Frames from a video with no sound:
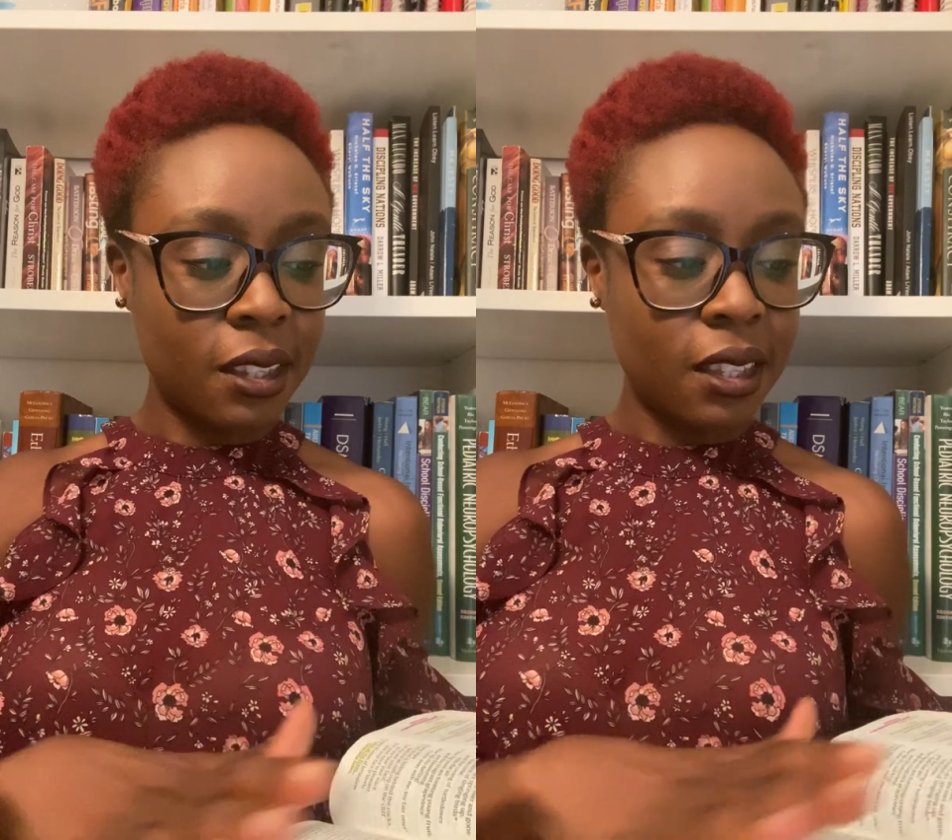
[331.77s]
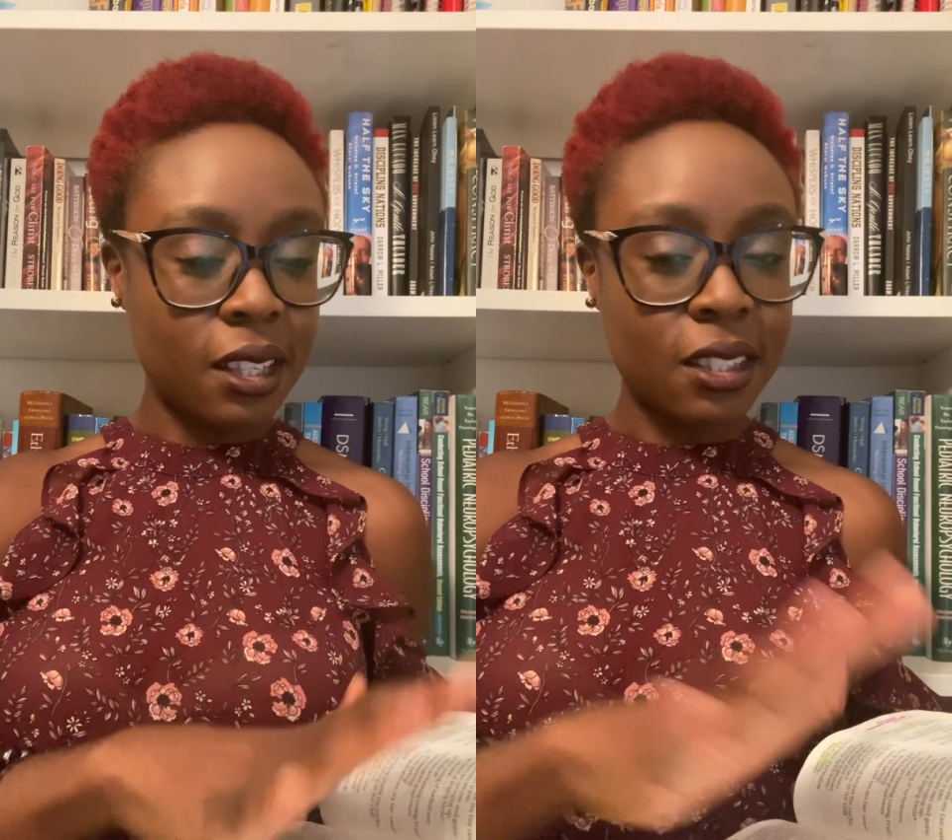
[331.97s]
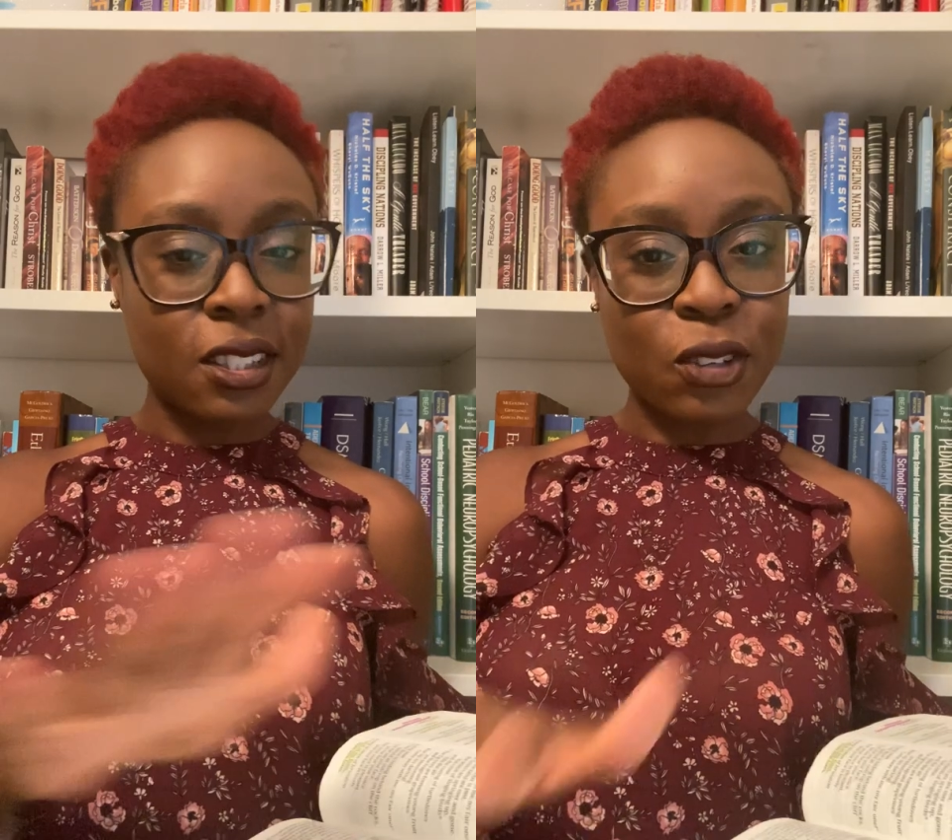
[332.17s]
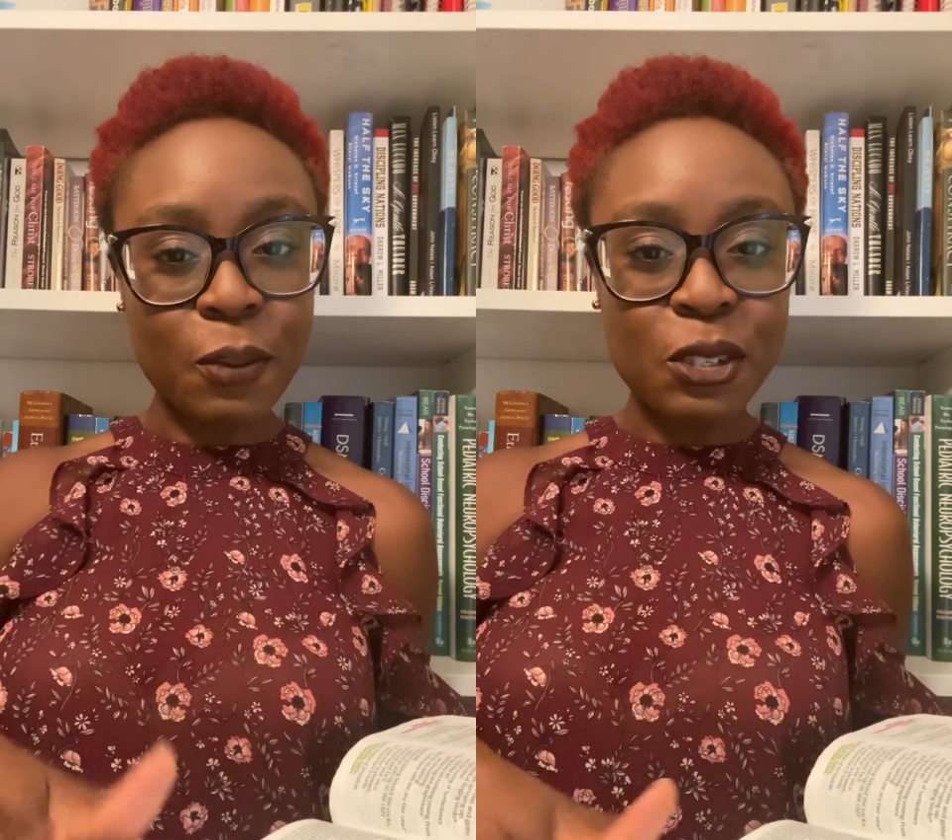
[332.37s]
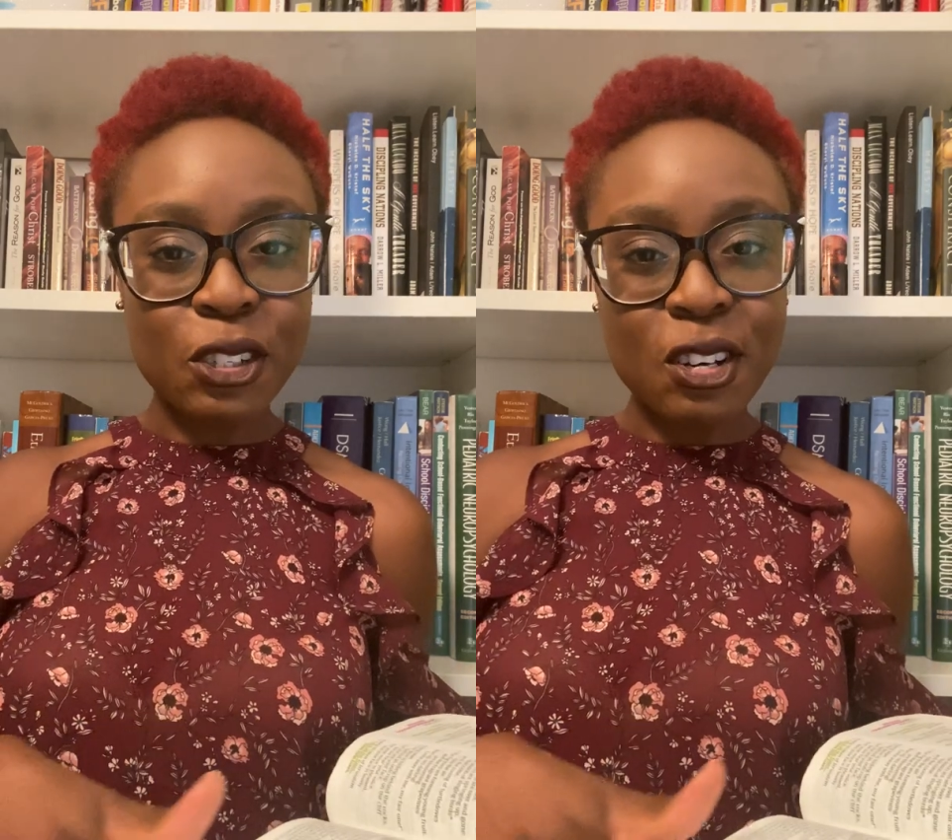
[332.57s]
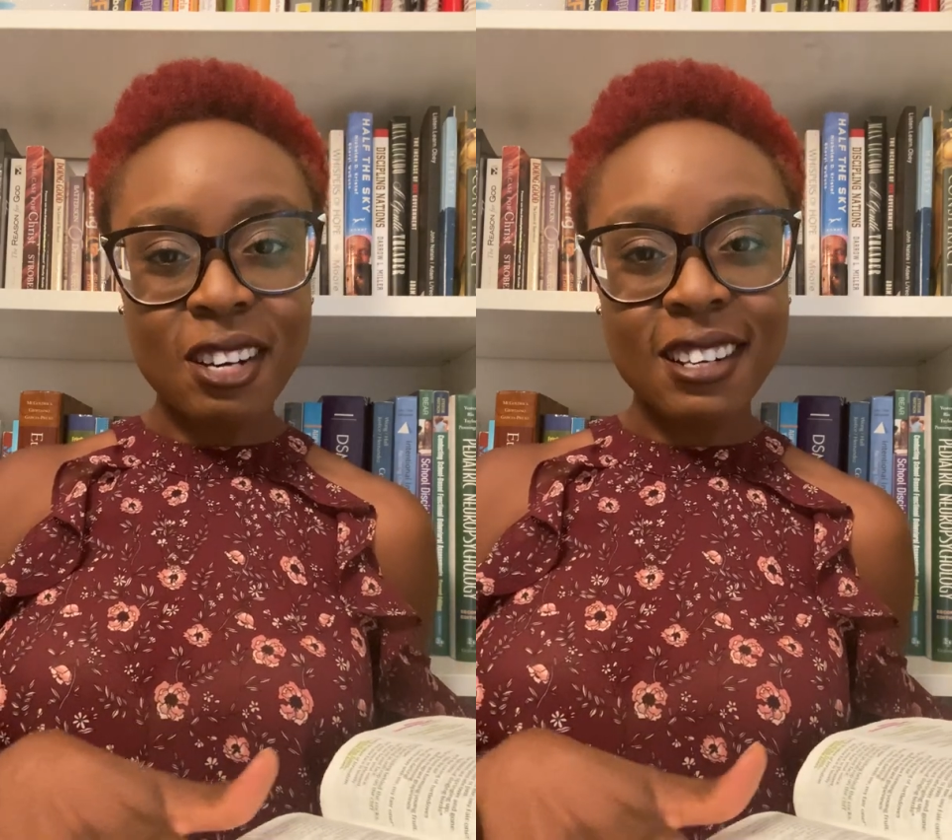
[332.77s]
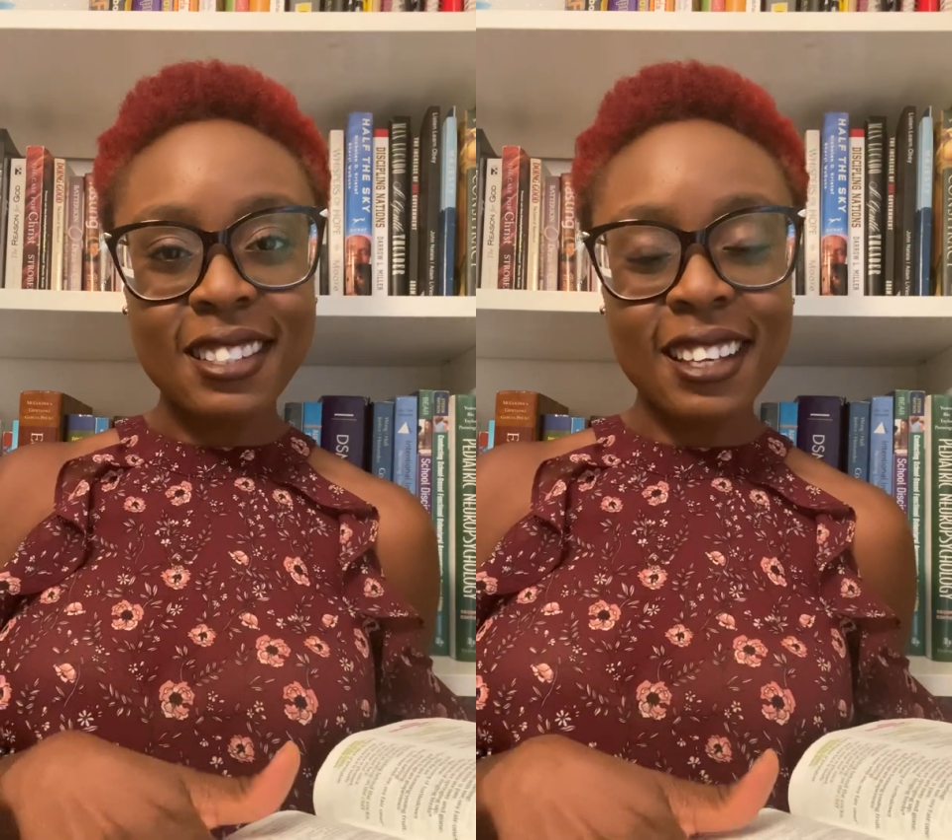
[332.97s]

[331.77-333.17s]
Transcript: these scriptures